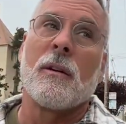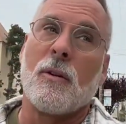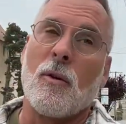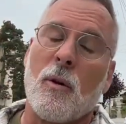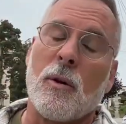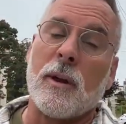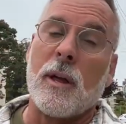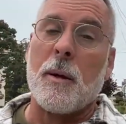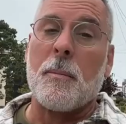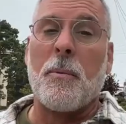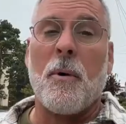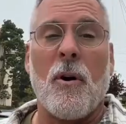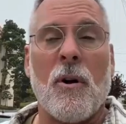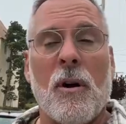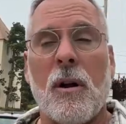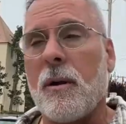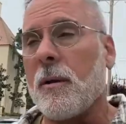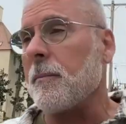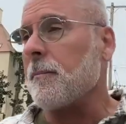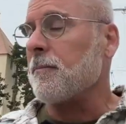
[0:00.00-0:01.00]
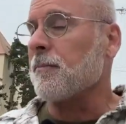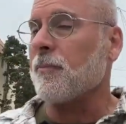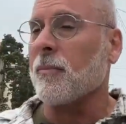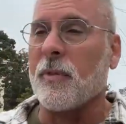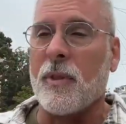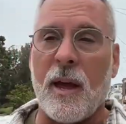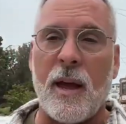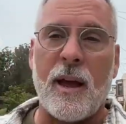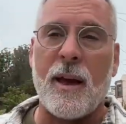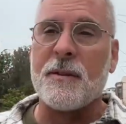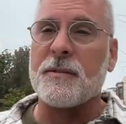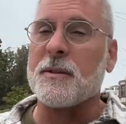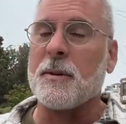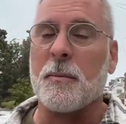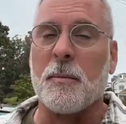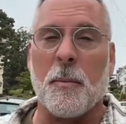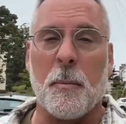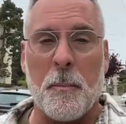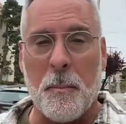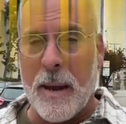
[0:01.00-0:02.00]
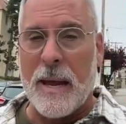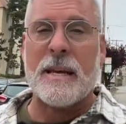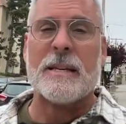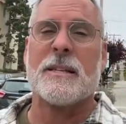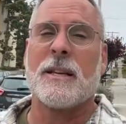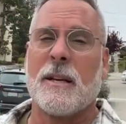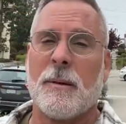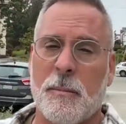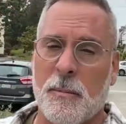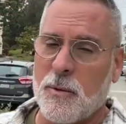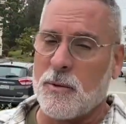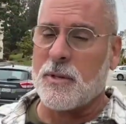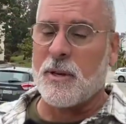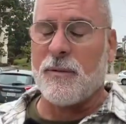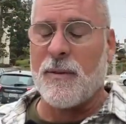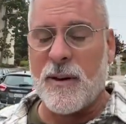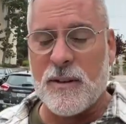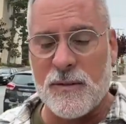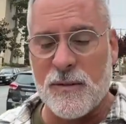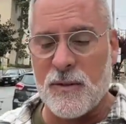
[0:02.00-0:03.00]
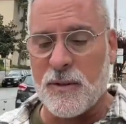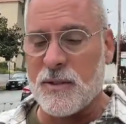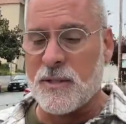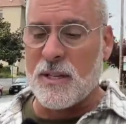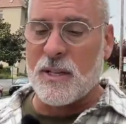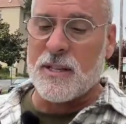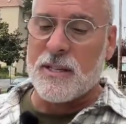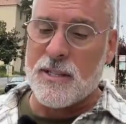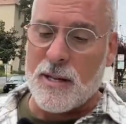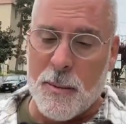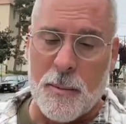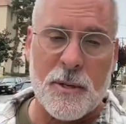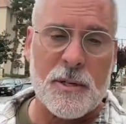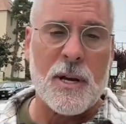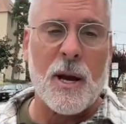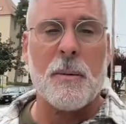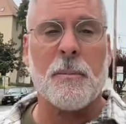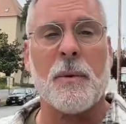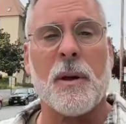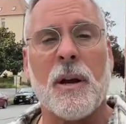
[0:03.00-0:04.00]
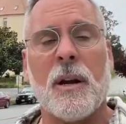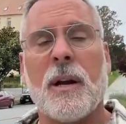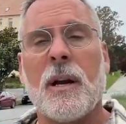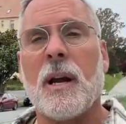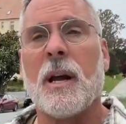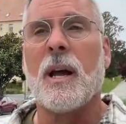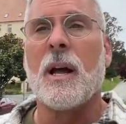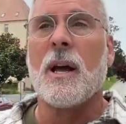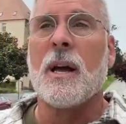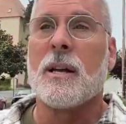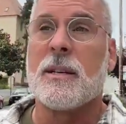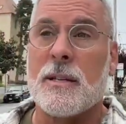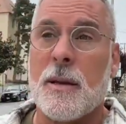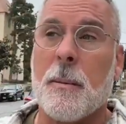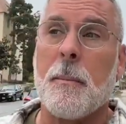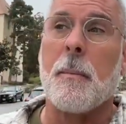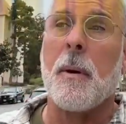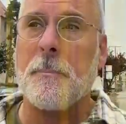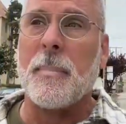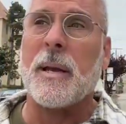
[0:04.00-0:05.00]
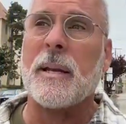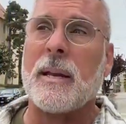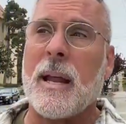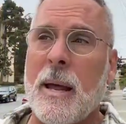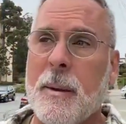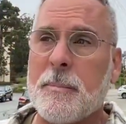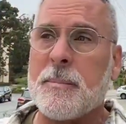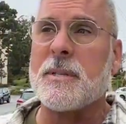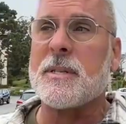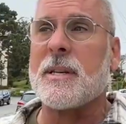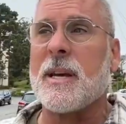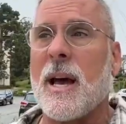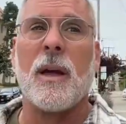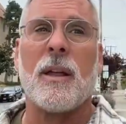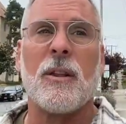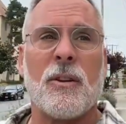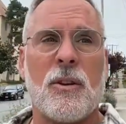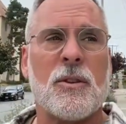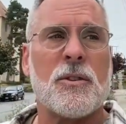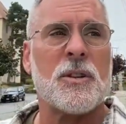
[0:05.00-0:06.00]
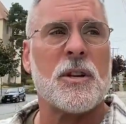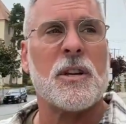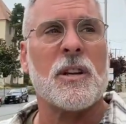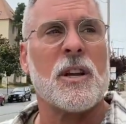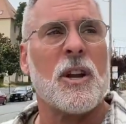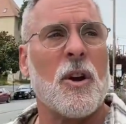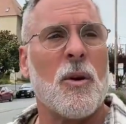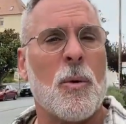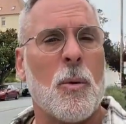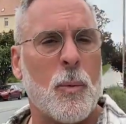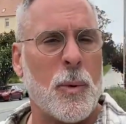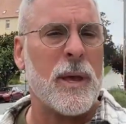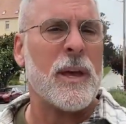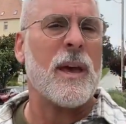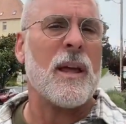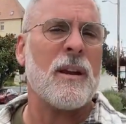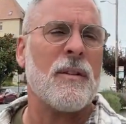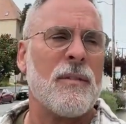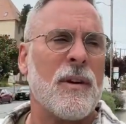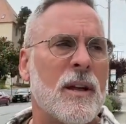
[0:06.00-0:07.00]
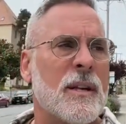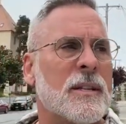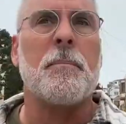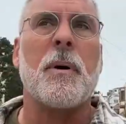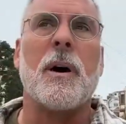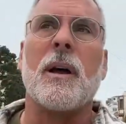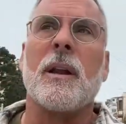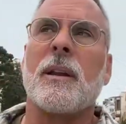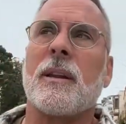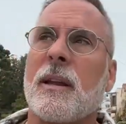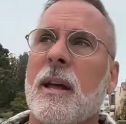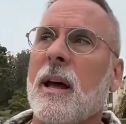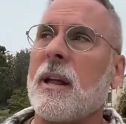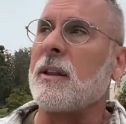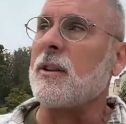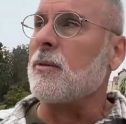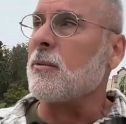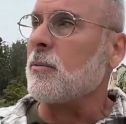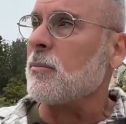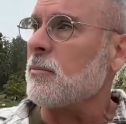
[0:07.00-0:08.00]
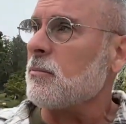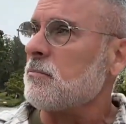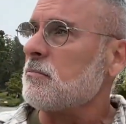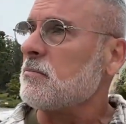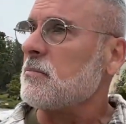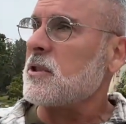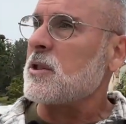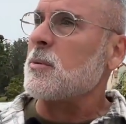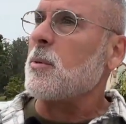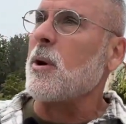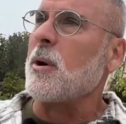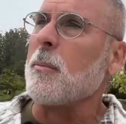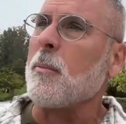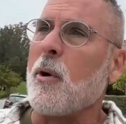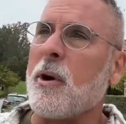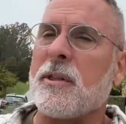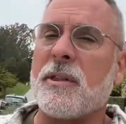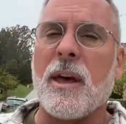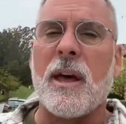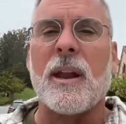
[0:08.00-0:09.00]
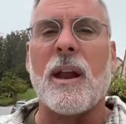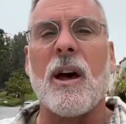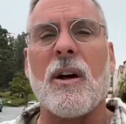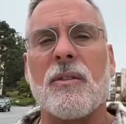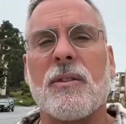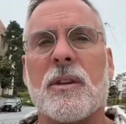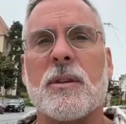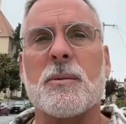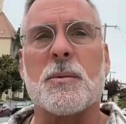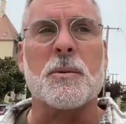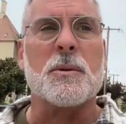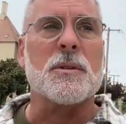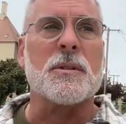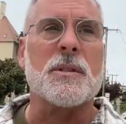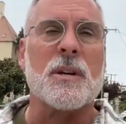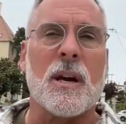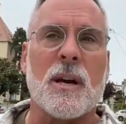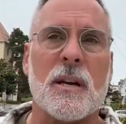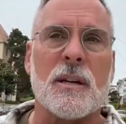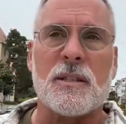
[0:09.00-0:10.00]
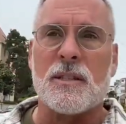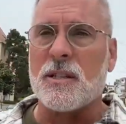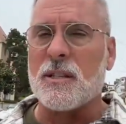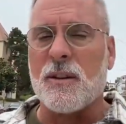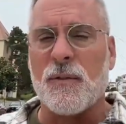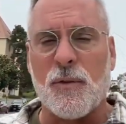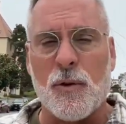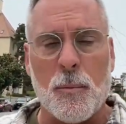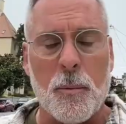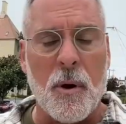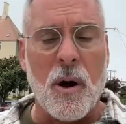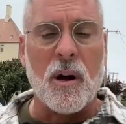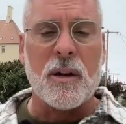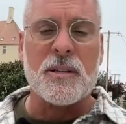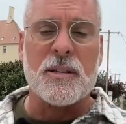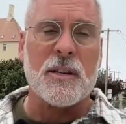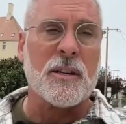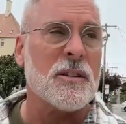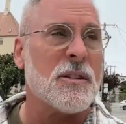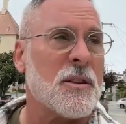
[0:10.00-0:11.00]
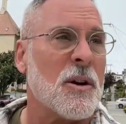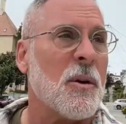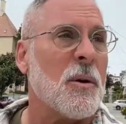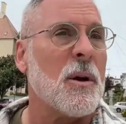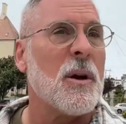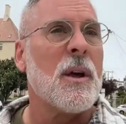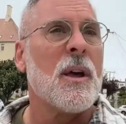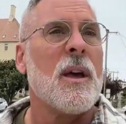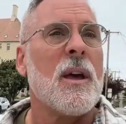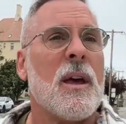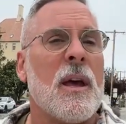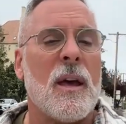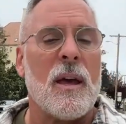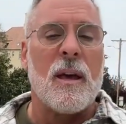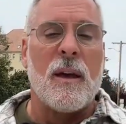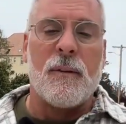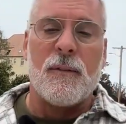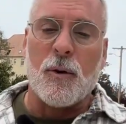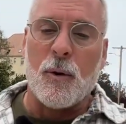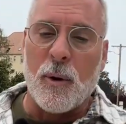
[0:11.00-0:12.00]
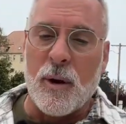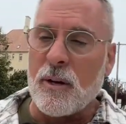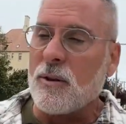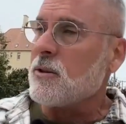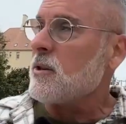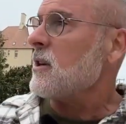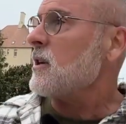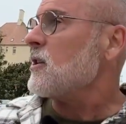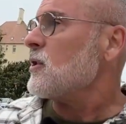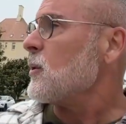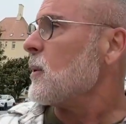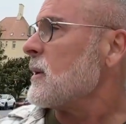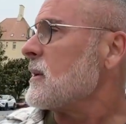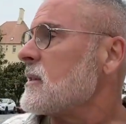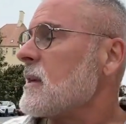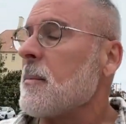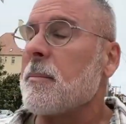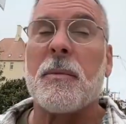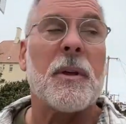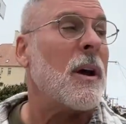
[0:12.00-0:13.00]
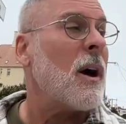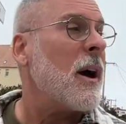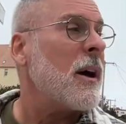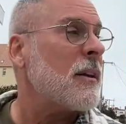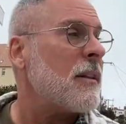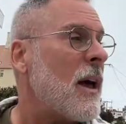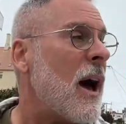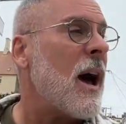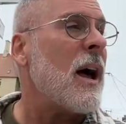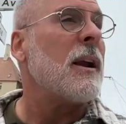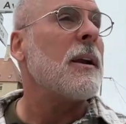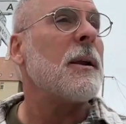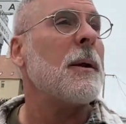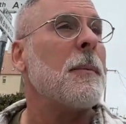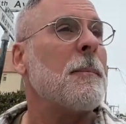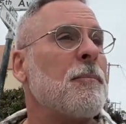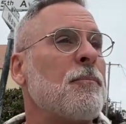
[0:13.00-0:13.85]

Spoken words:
Golden Gate Park. They have some amazing music festivals in the summertime there. Some big names, and usually, a weekend event. But yeah, just wanted to point that out. This was just a few blocks here. So if you're interested in doing something like that,